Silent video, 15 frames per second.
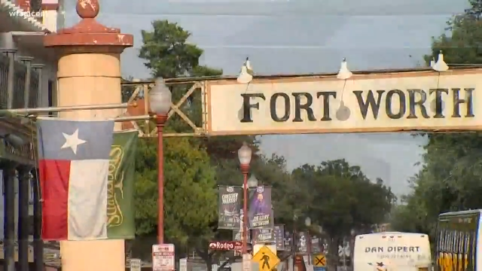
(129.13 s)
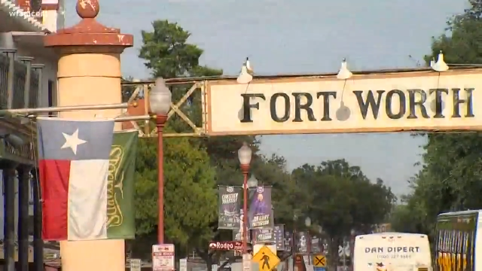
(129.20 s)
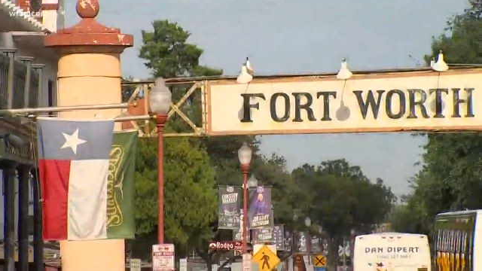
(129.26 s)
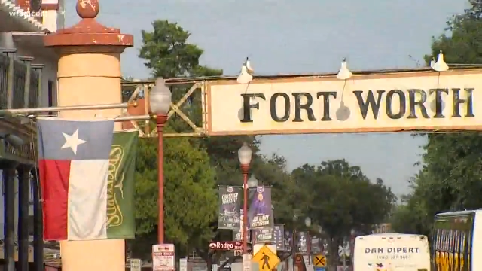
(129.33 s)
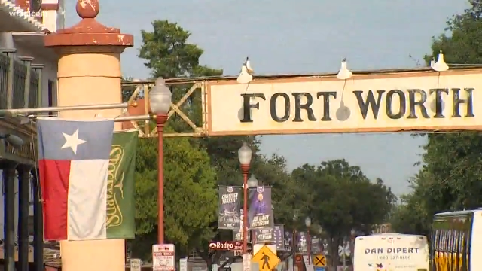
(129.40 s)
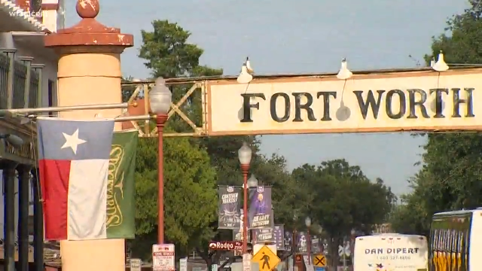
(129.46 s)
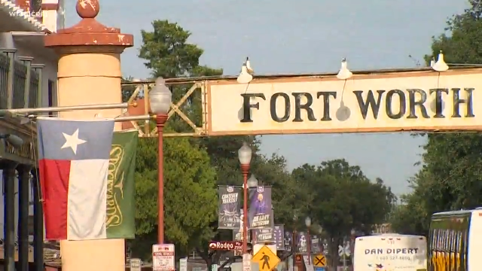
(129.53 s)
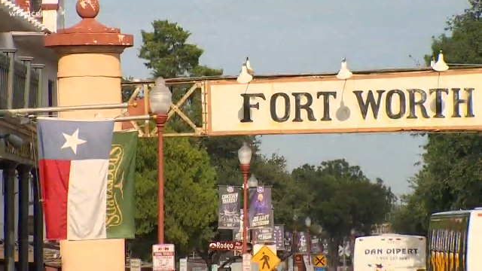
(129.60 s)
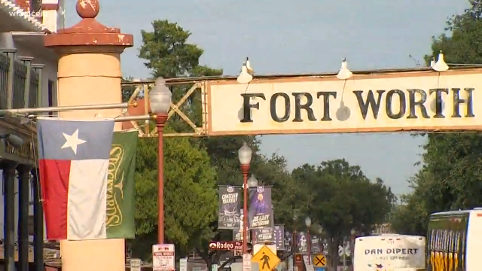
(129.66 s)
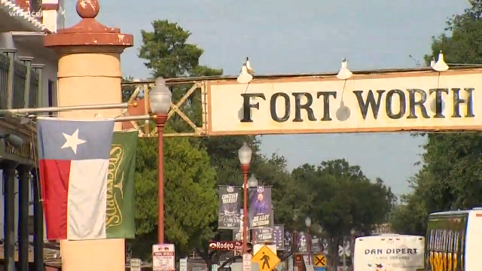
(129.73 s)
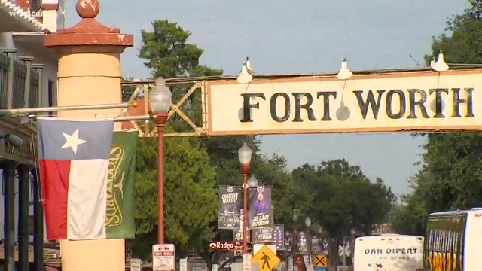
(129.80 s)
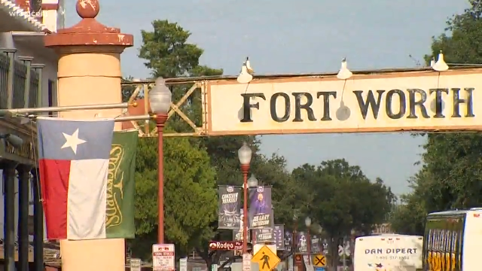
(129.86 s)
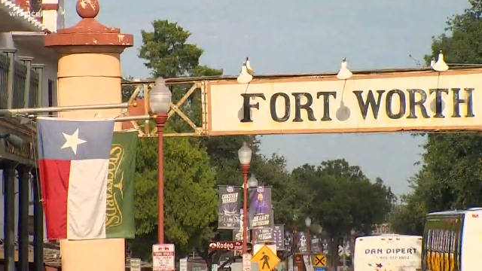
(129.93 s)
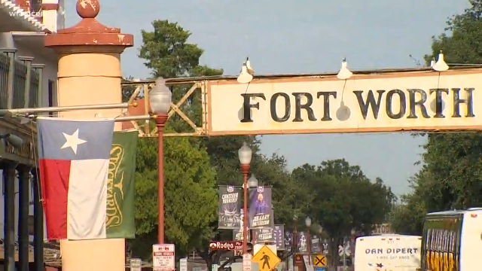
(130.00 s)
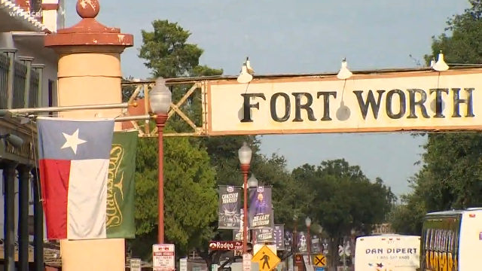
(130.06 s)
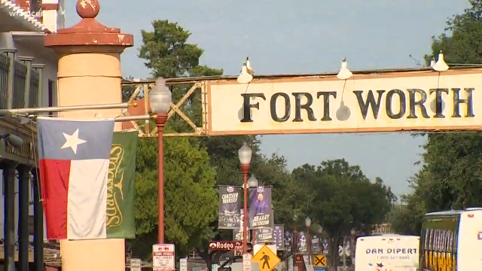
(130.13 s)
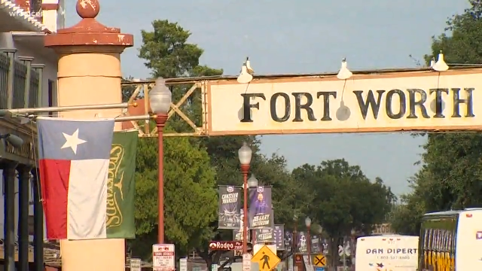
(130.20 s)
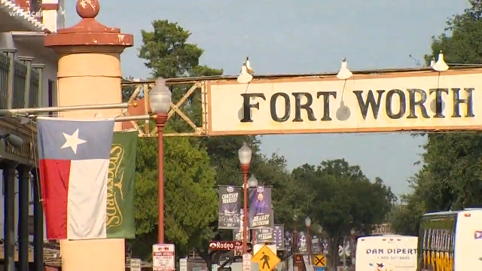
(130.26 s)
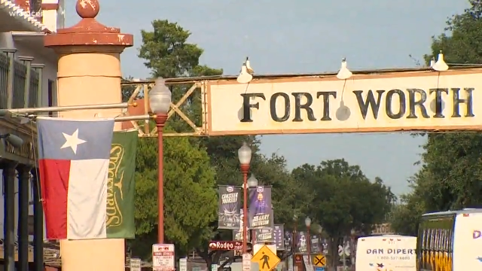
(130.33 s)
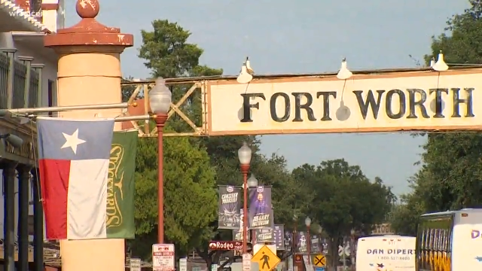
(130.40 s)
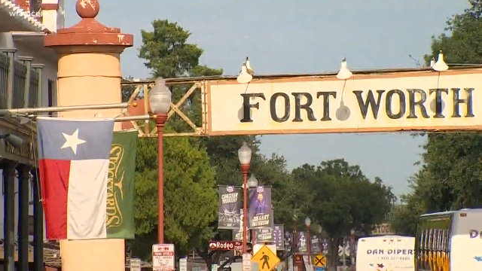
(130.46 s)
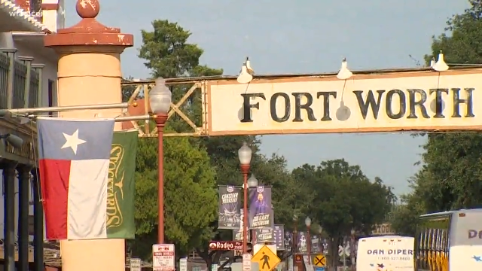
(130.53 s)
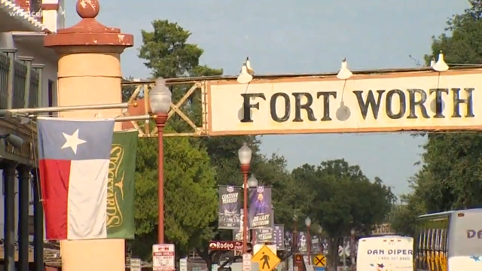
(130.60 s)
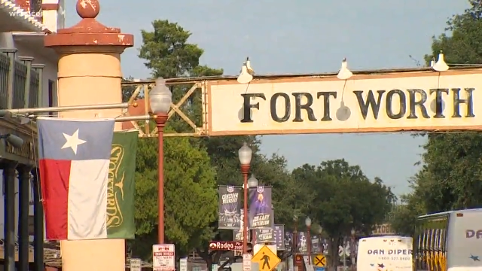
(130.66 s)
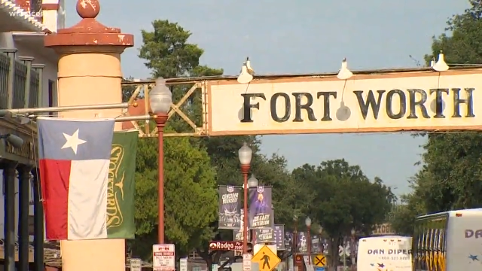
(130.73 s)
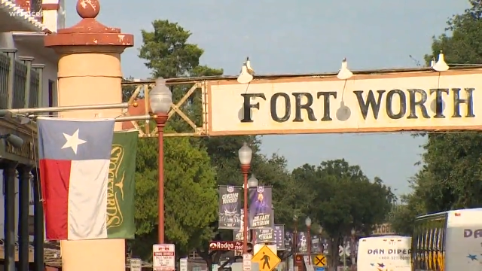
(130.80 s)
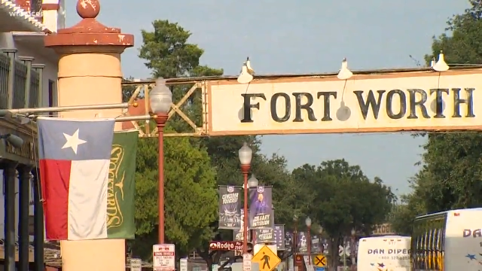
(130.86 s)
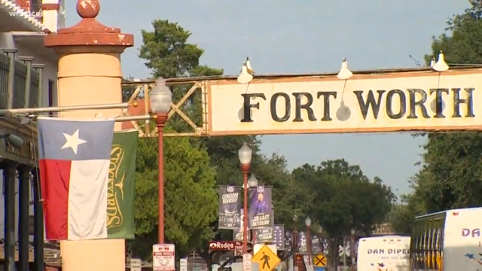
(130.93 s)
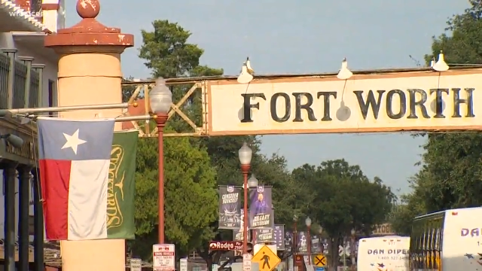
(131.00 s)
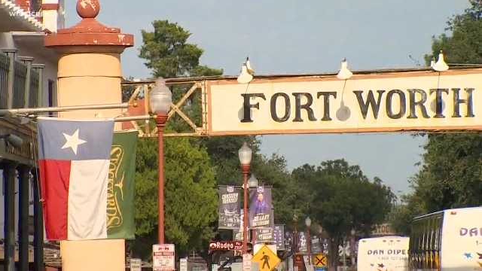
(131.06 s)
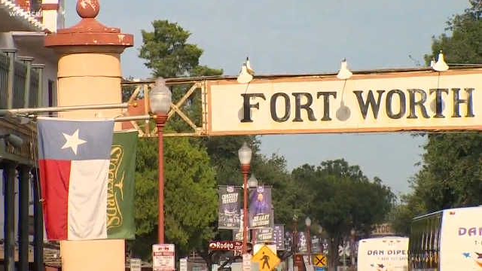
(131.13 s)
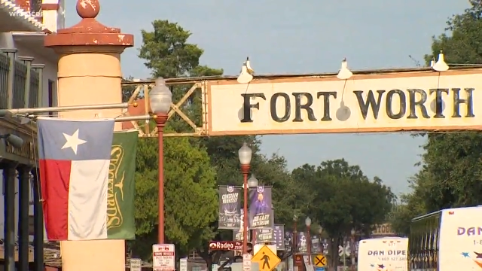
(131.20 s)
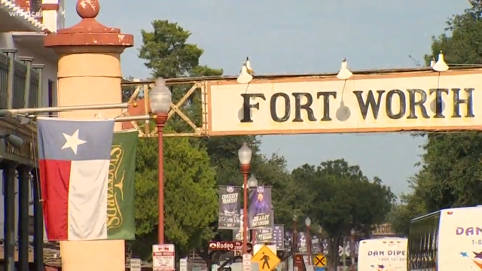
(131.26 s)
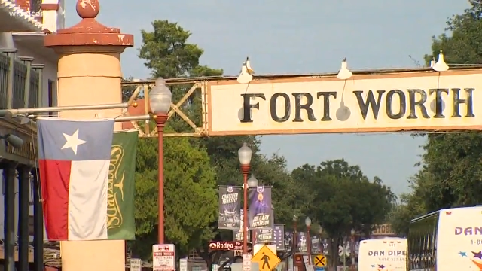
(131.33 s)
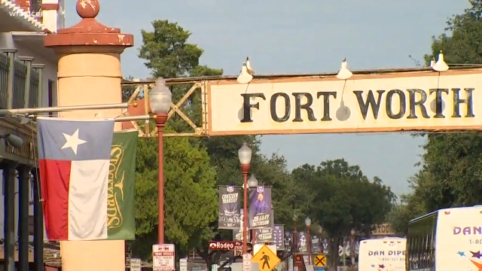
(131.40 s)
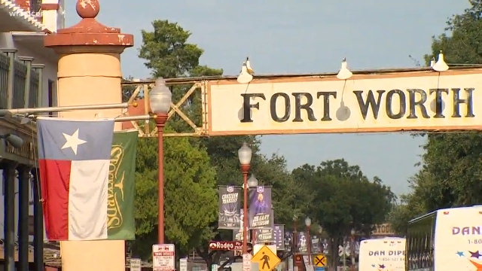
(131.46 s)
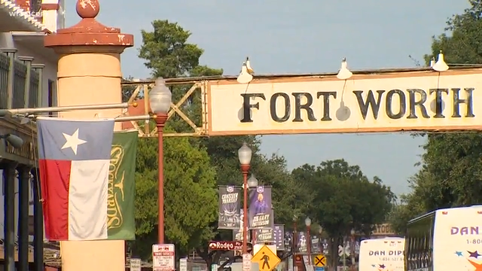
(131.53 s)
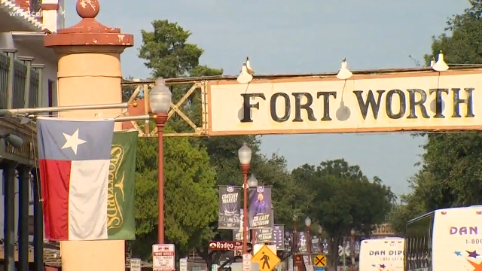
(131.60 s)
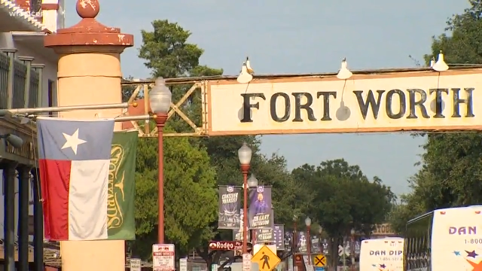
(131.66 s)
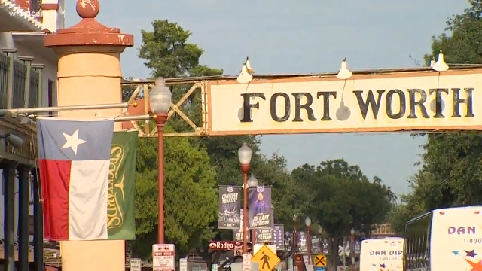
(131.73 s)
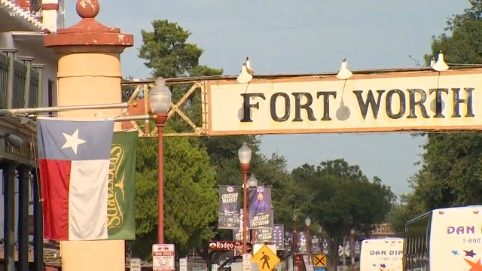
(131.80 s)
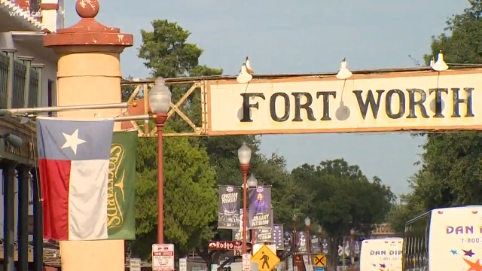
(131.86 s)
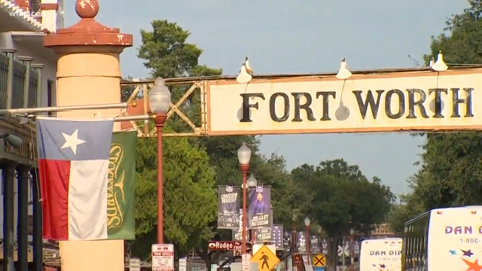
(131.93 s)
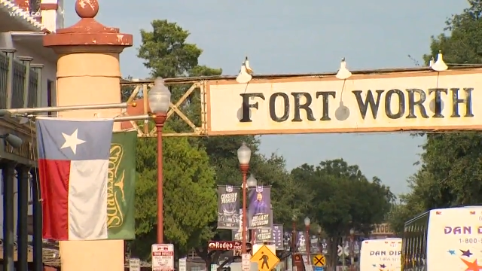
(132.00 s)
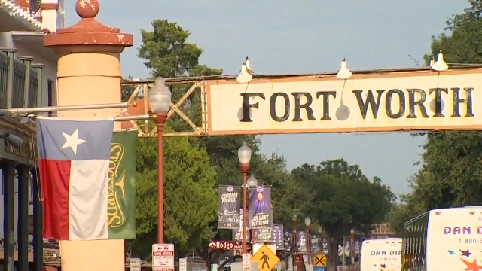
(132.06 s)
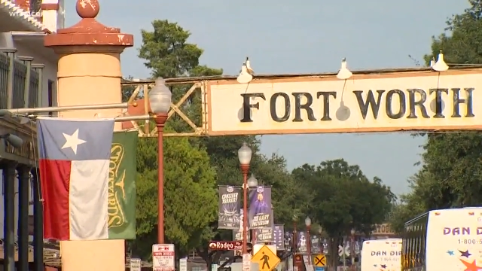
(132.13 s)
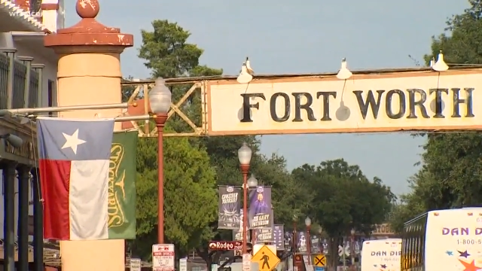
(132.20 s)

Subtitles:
No face is visible, so there are no lips to read.